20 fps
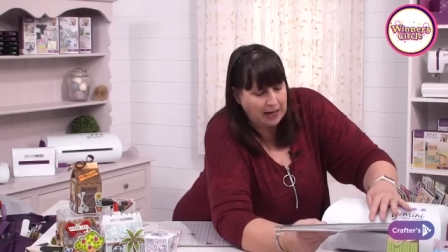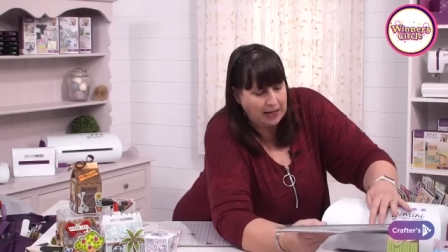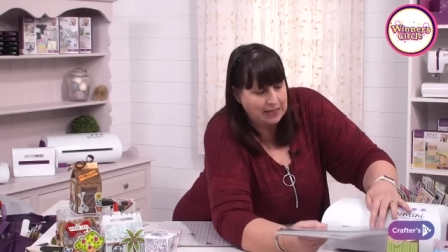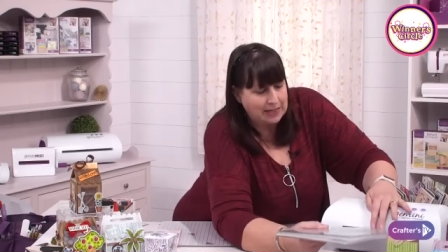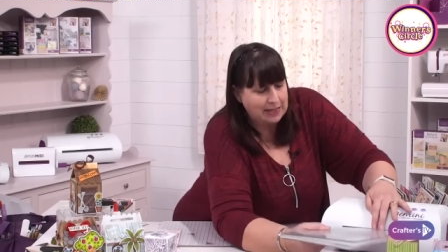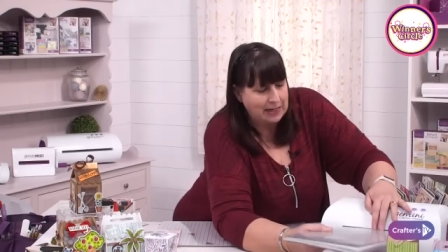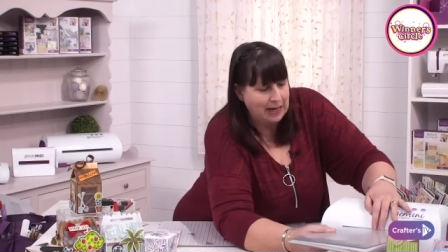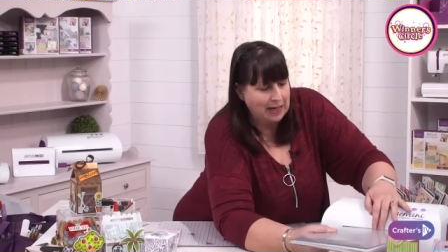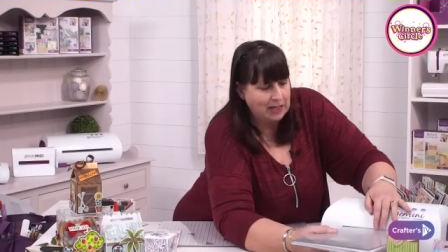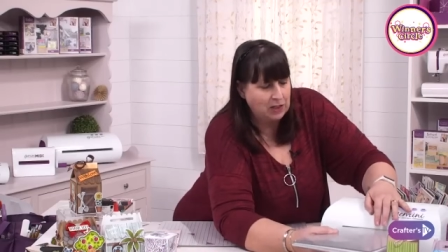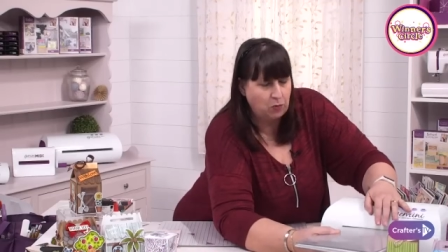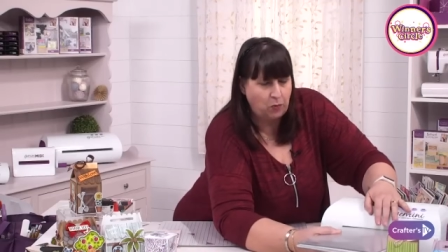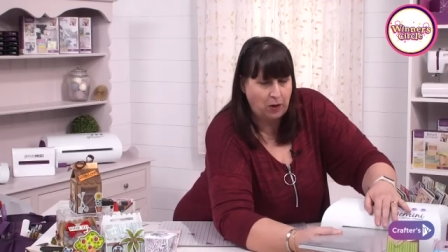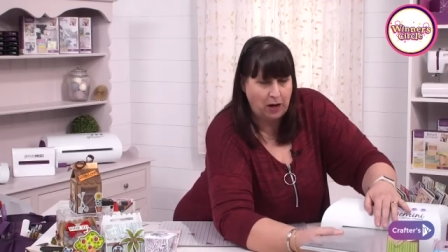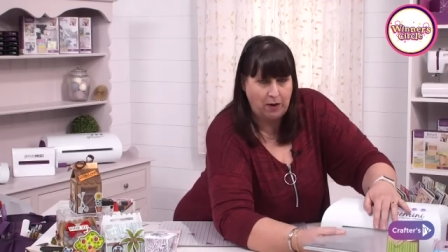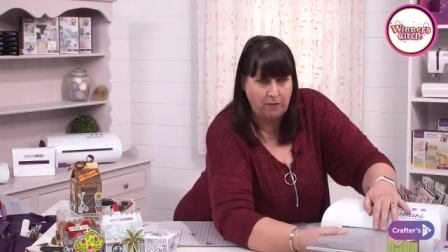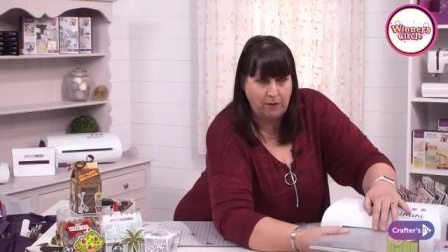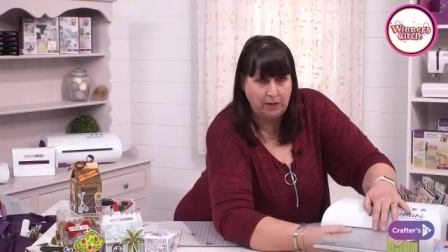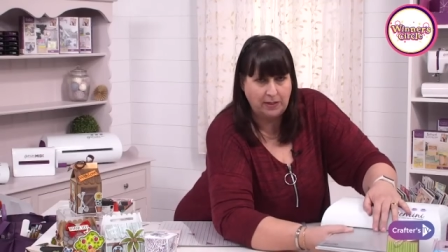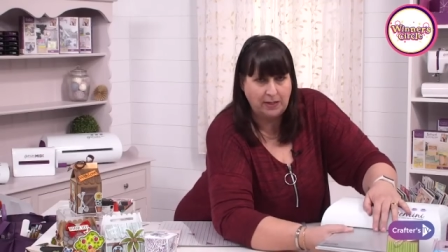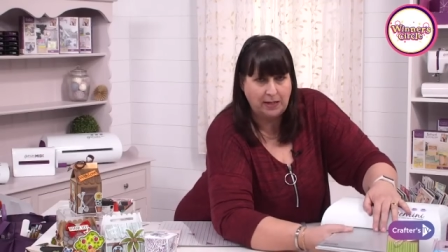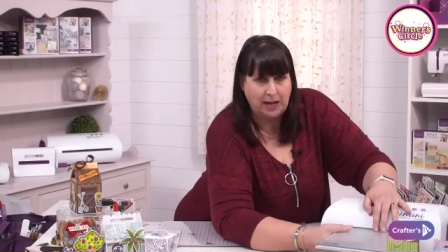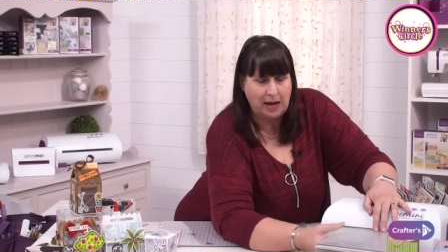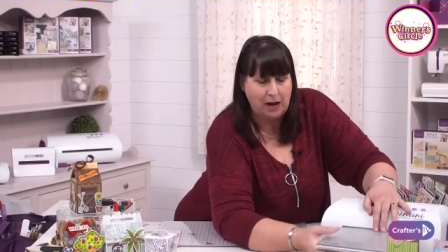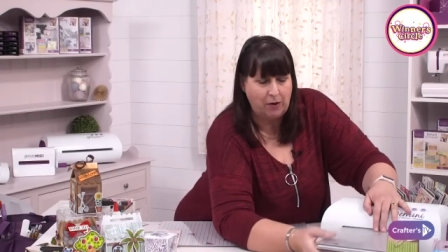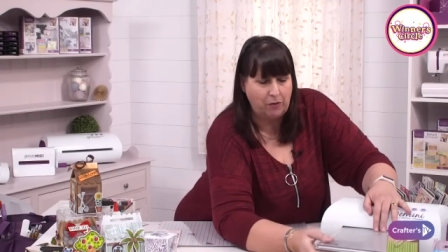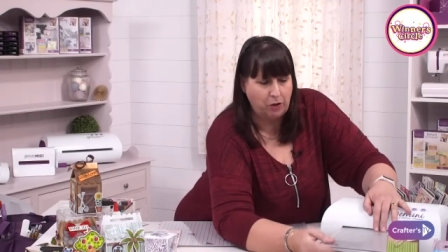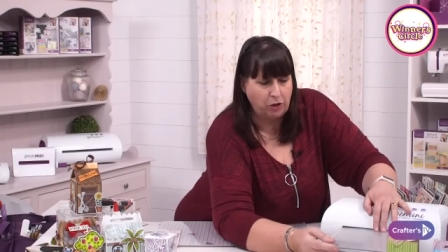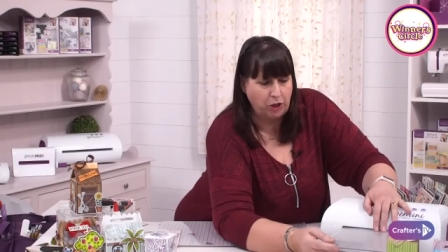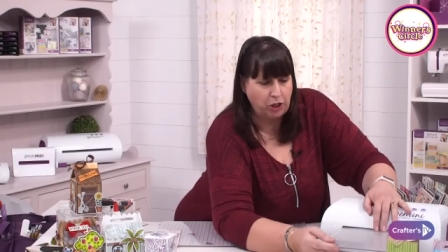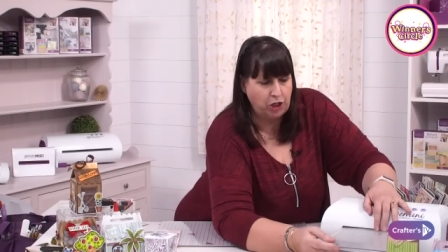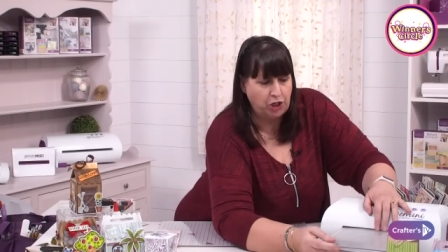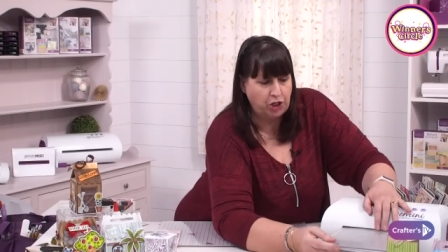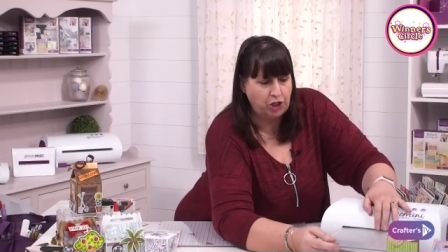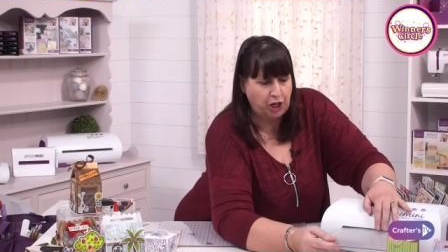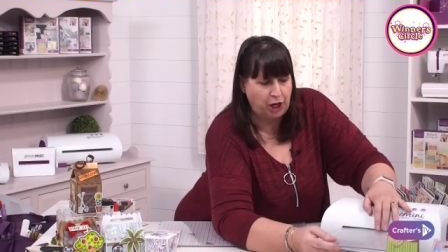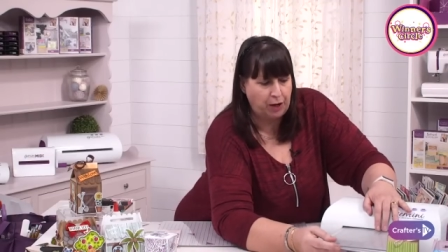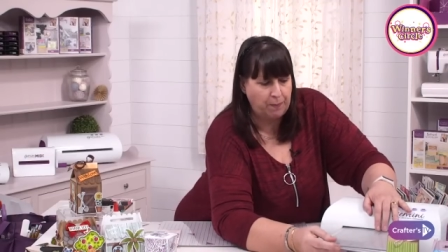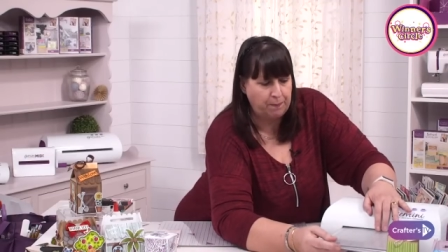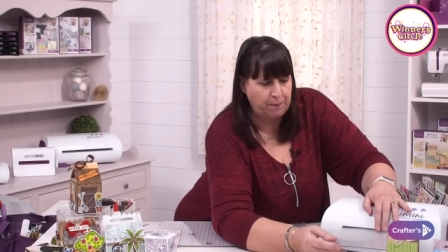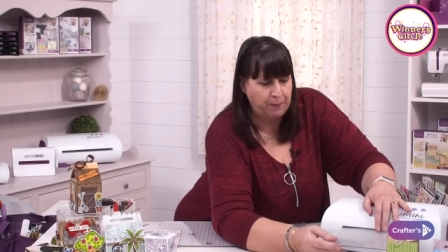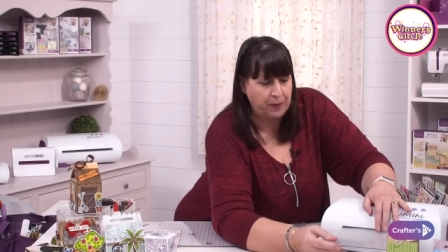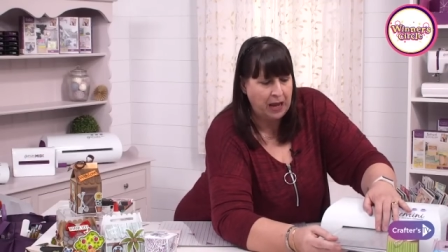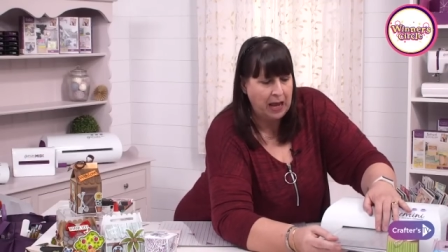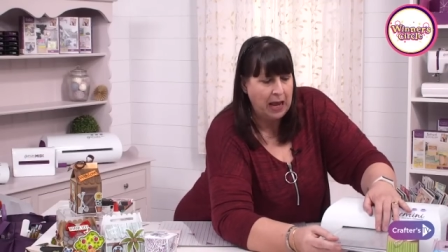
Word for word: it's less wear and tear on your shim,